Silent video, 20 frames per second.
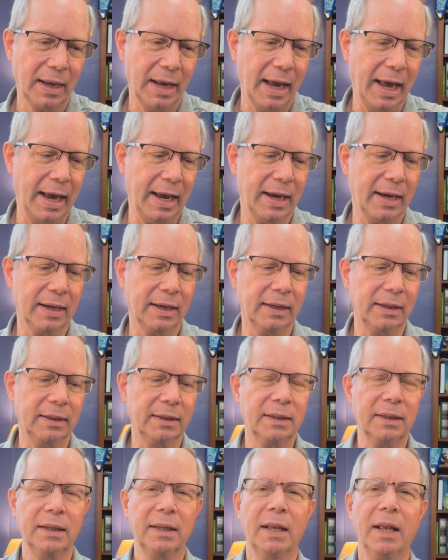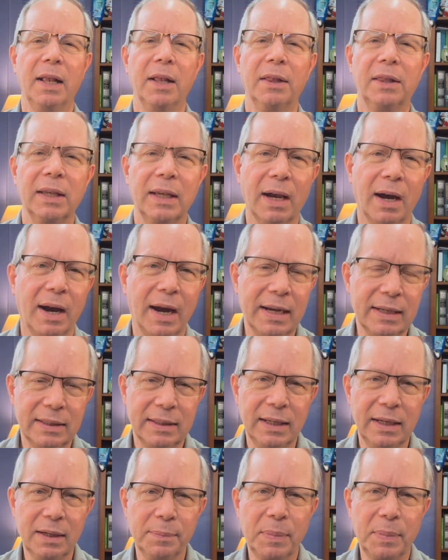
And the idea